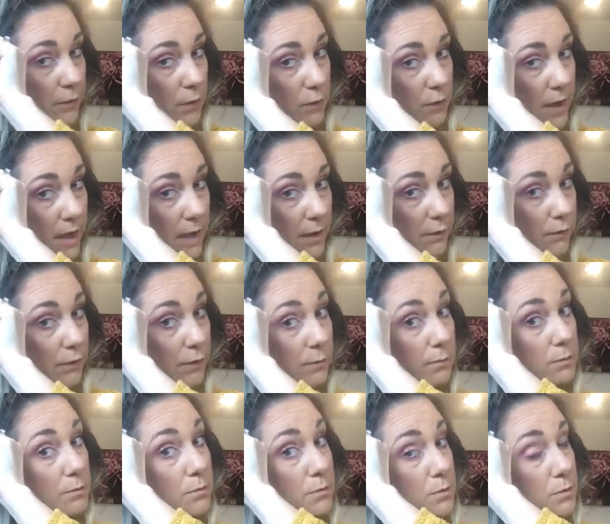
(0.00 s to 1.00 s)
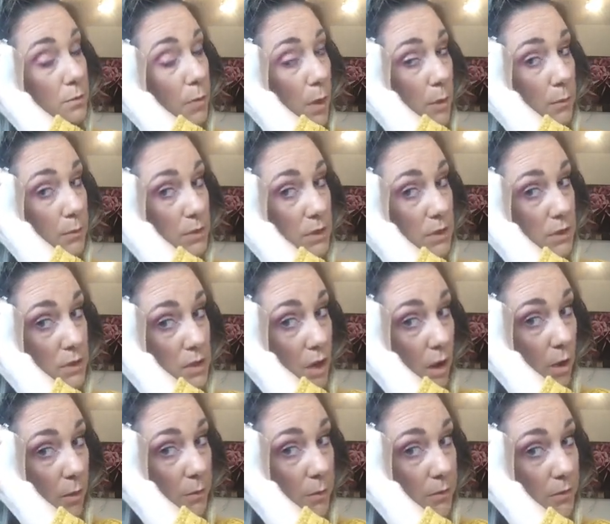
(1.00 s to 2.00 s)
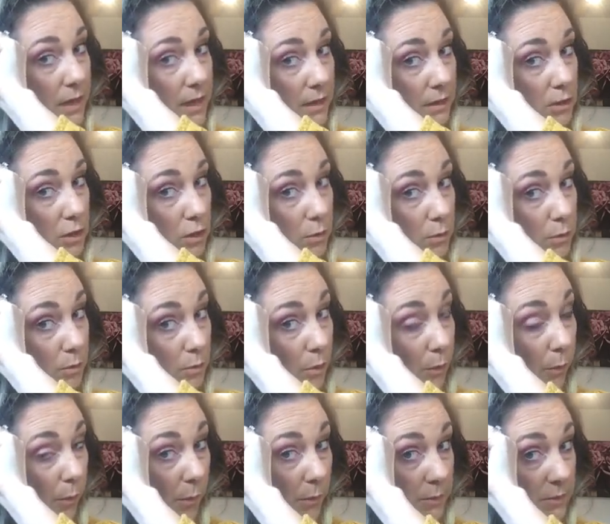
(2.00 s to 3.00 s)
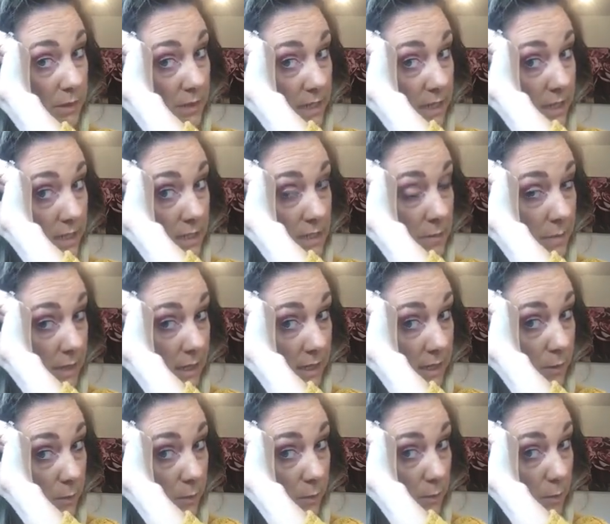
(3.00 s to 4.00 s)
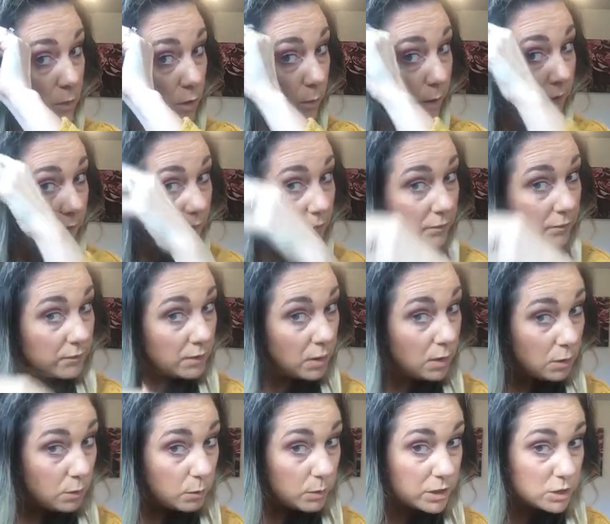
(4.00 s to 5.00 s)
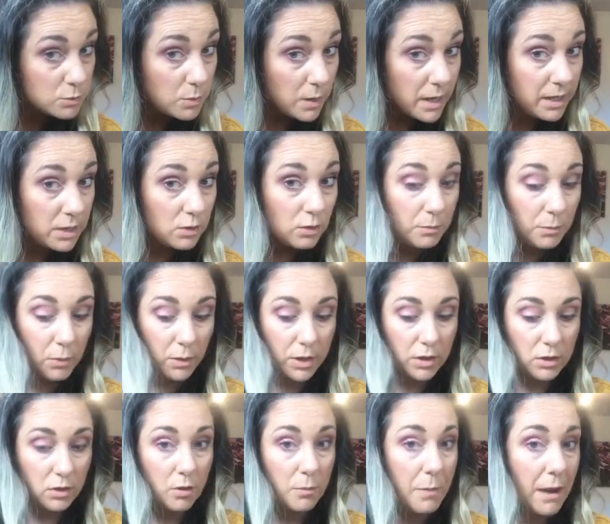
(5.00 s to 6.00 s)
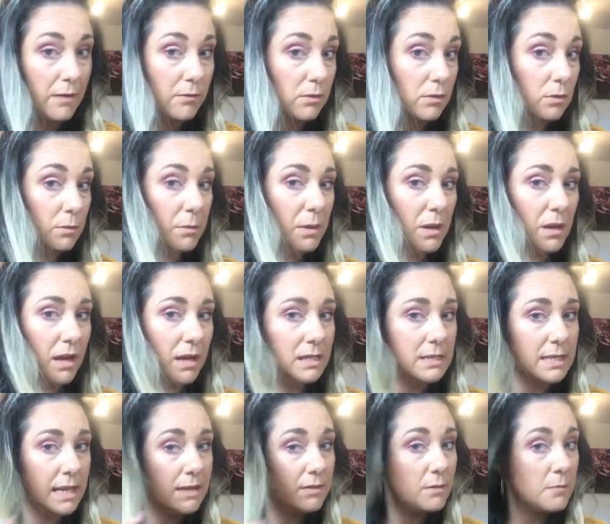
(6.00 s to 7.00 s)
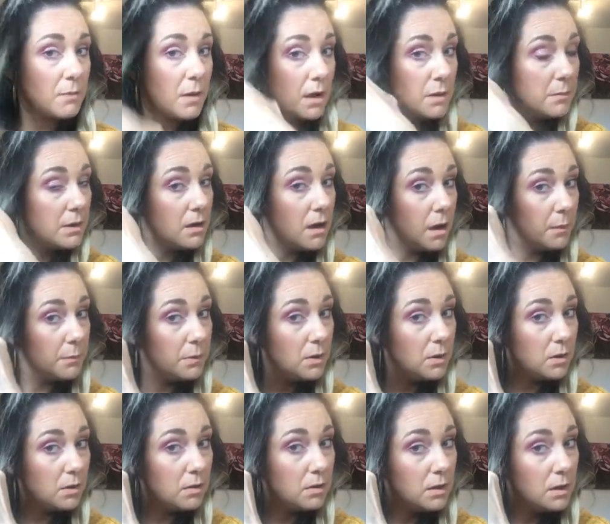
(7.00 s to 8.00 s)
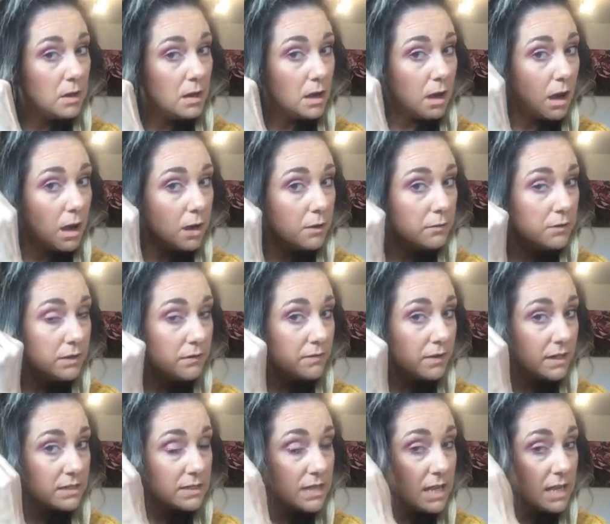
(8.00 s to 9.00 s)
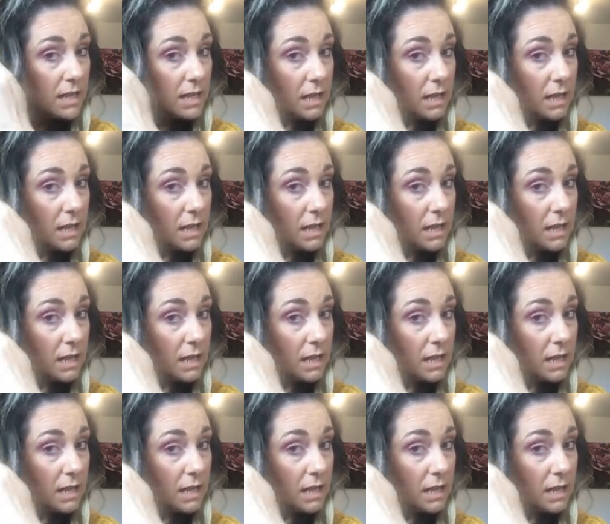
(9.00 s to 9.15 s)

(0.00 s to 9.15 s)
through the hair from bottom to the top, then you will probably need to be a little bit more aware of which way you're putting your barrel. But like I say, at the moment, I'm not overly fussed.